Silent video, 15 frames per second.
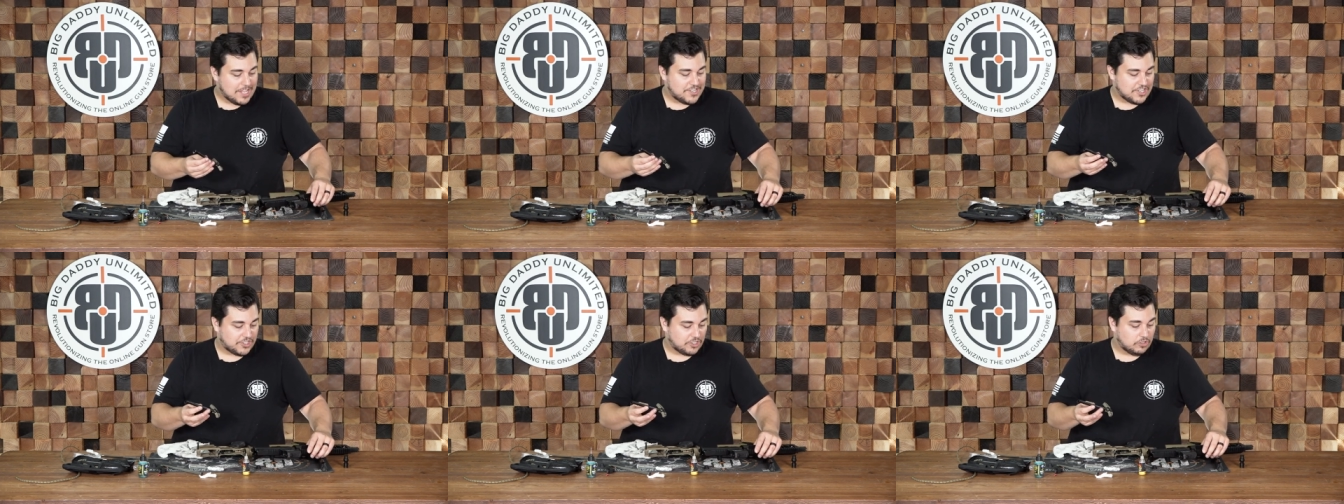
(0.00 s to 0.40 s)

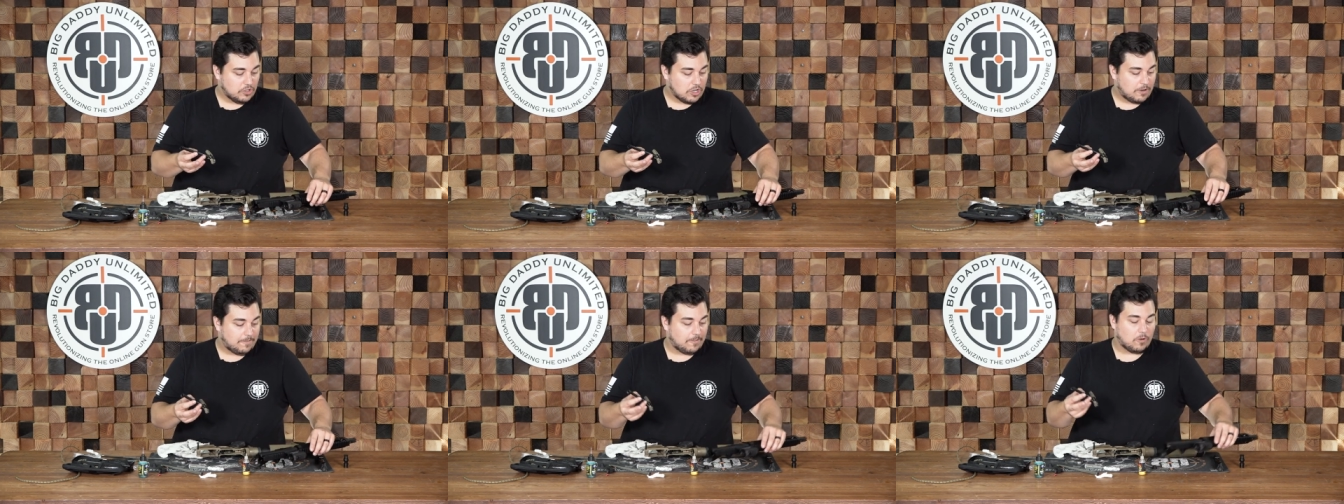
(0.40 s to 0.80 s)
Just
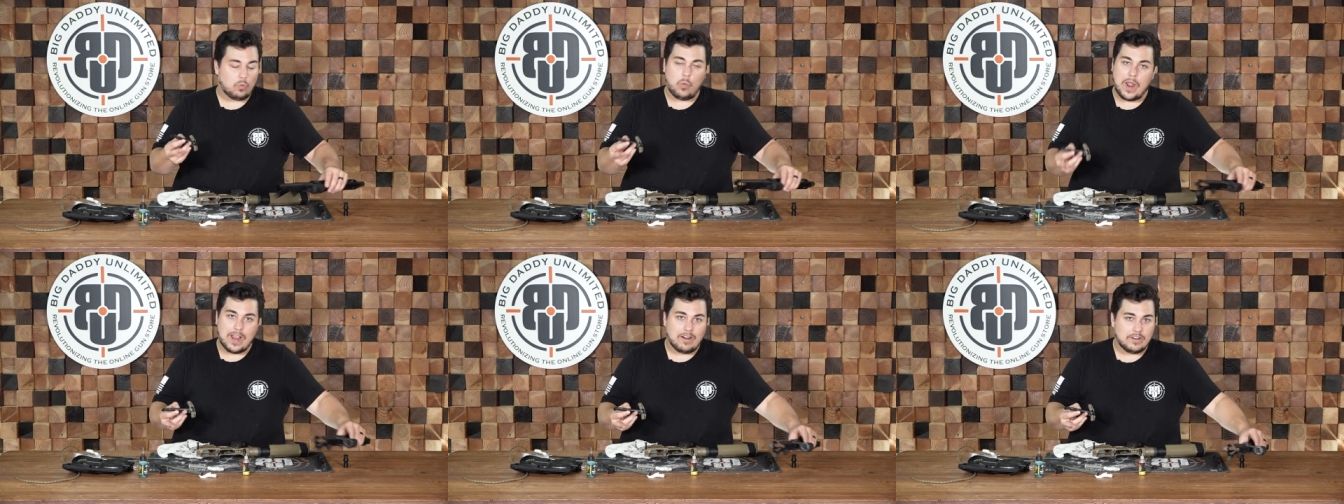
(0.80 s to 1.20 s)
look for
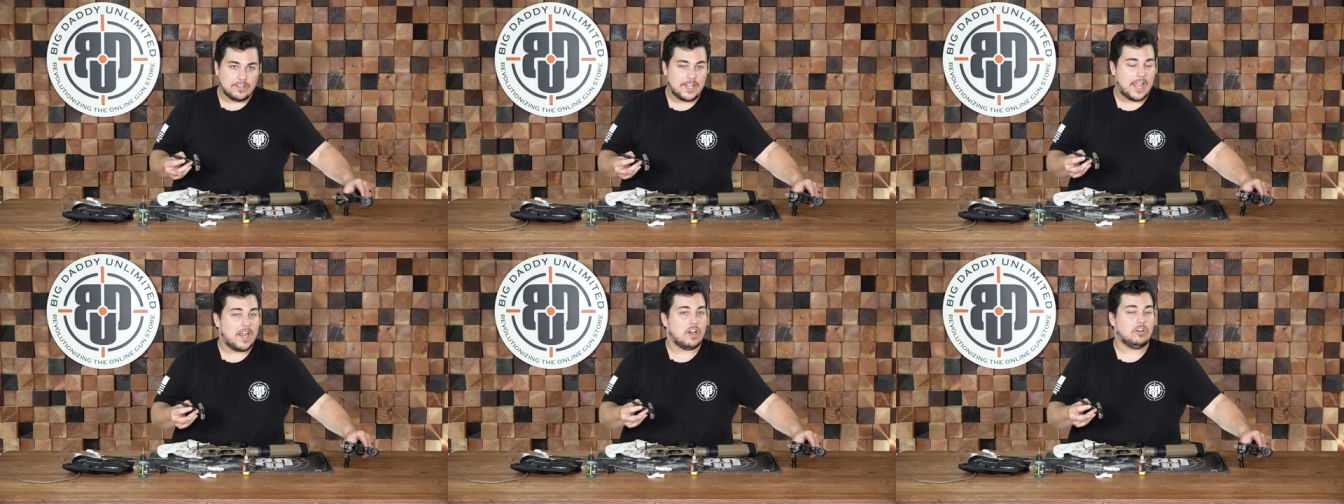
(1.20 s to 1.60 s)
wear and
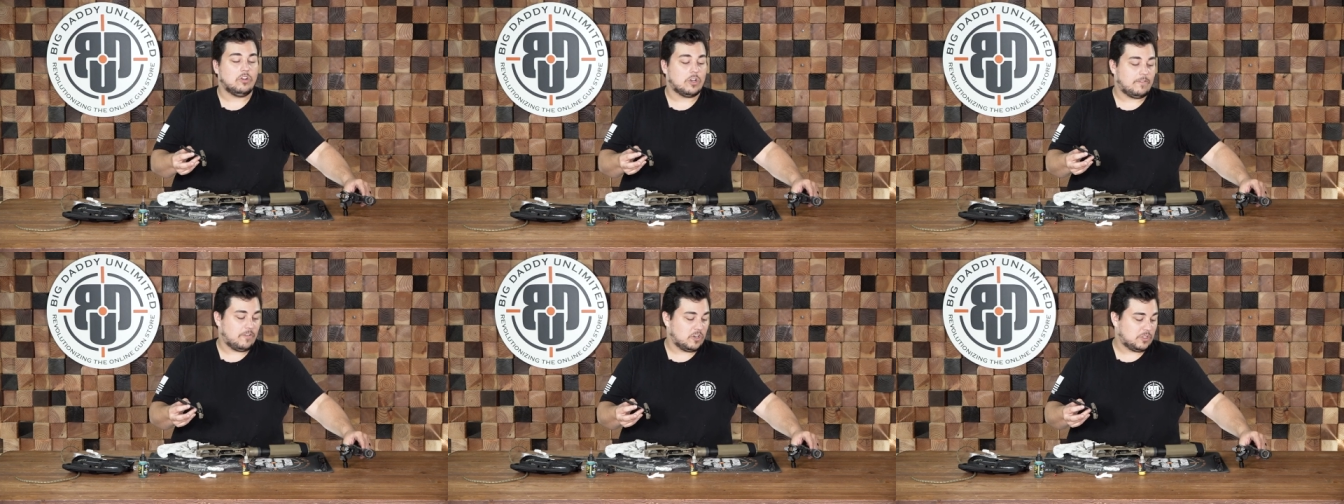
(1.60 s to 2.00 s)
tear,
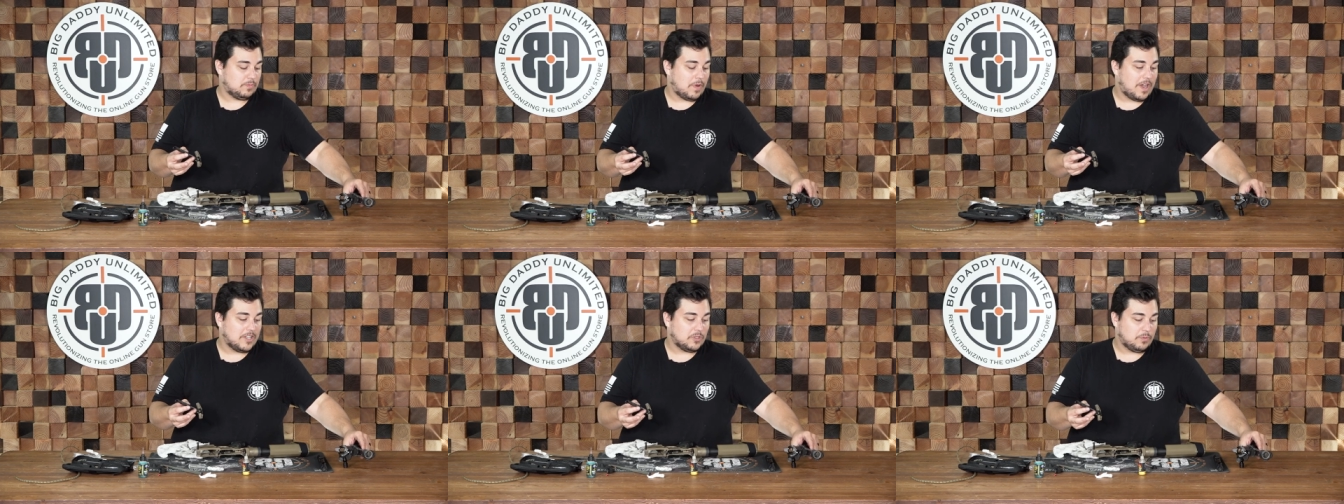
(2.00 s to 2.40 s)
look for
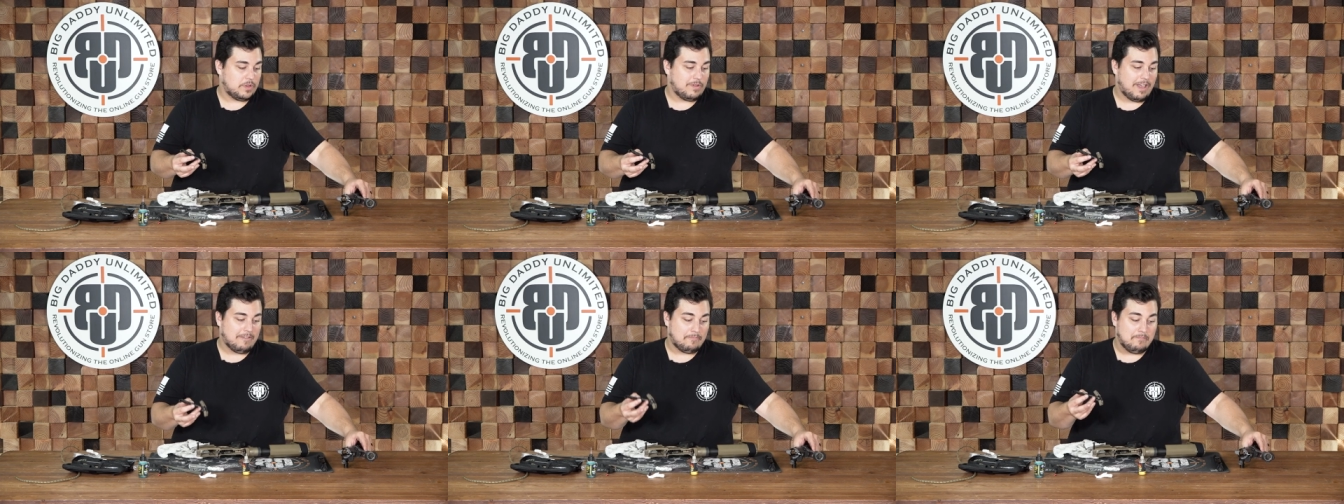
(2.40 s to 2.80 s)
spots where
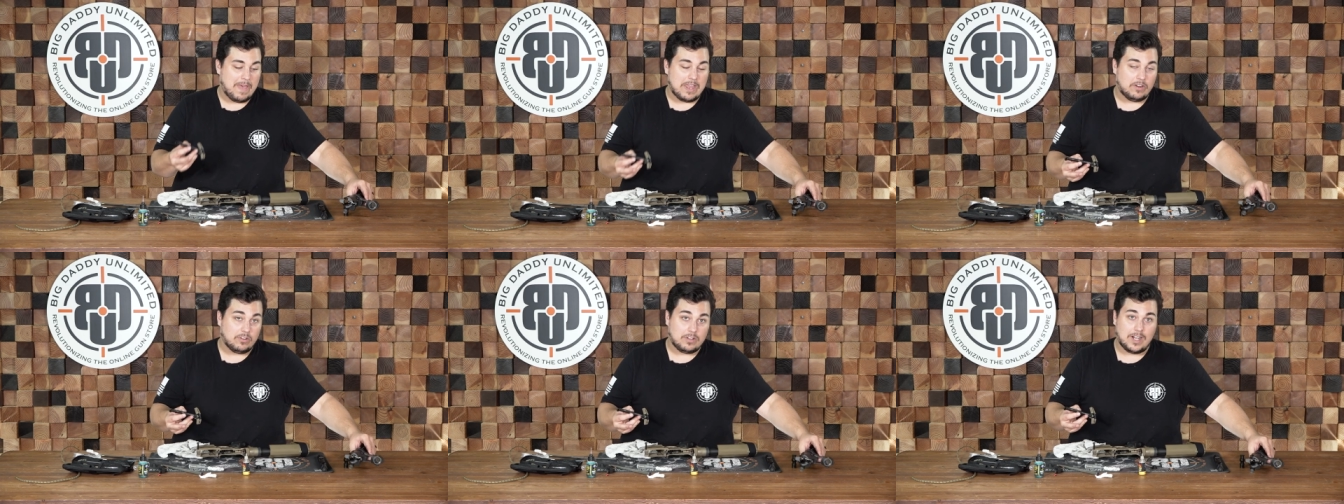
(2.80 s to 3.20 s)
you have
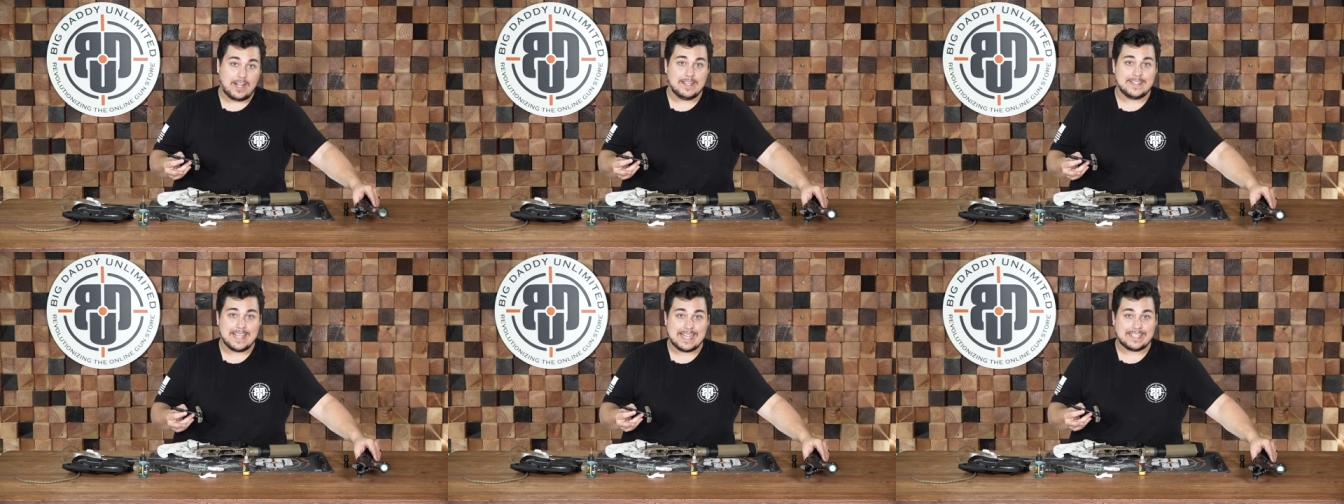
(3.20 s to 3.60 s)
metal
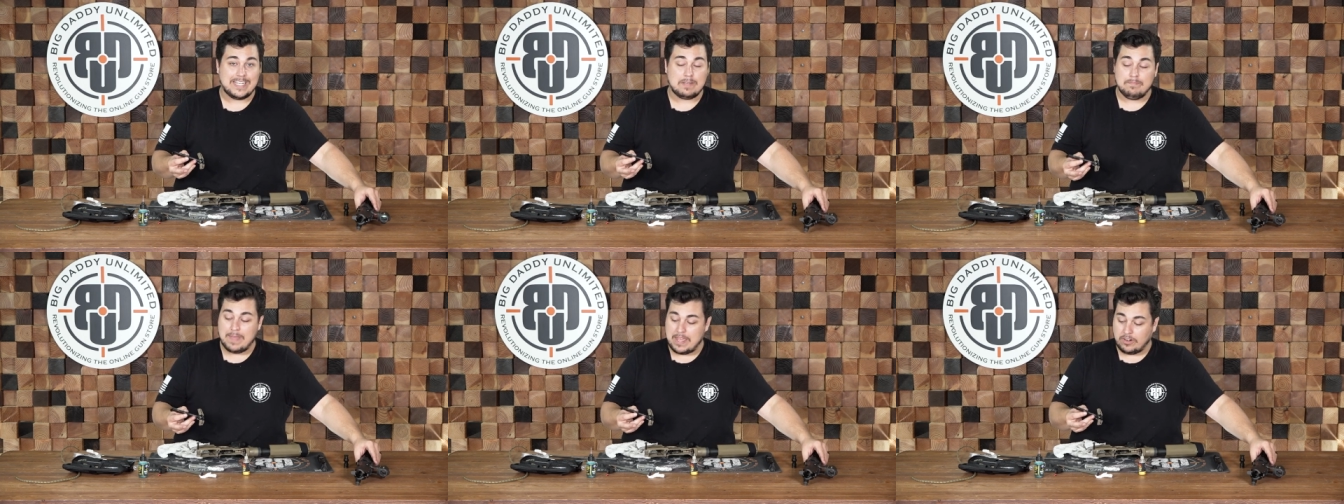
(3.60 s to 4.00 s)

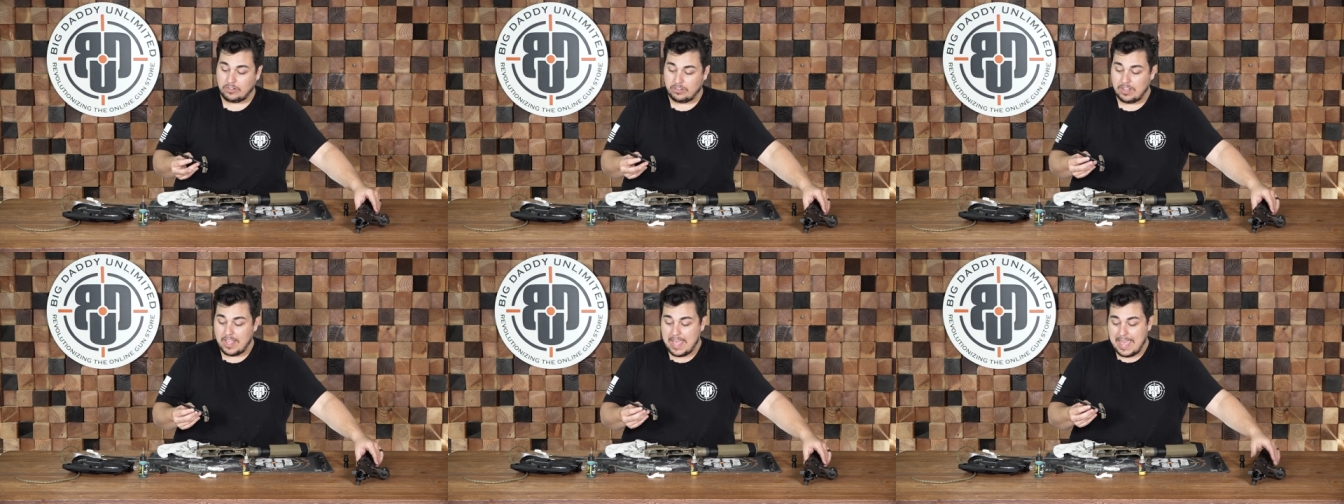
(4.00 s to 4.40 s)
contacting
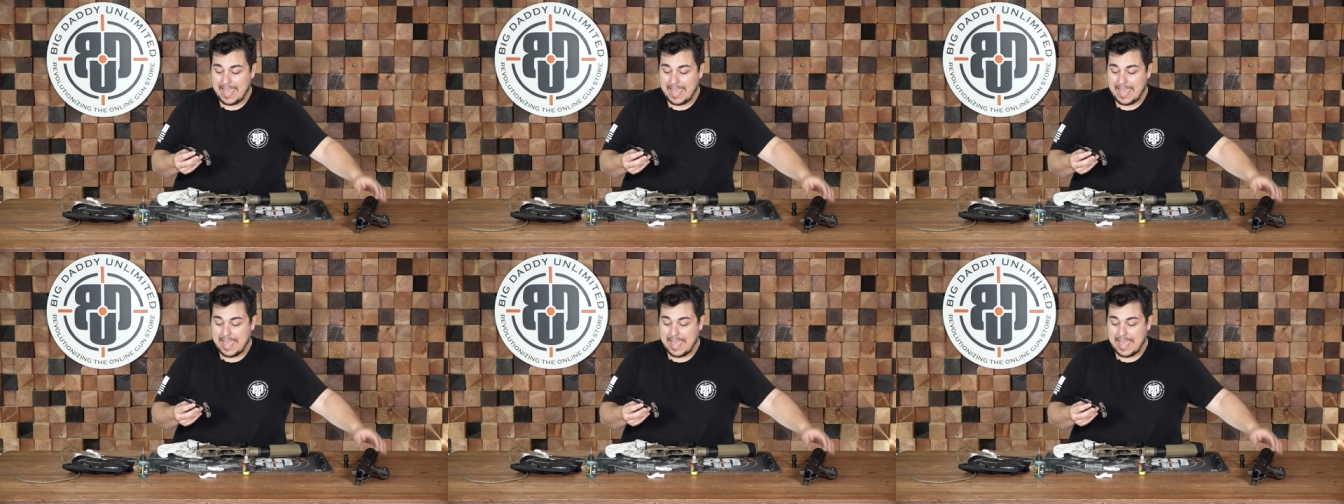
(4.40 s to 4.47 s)
metal,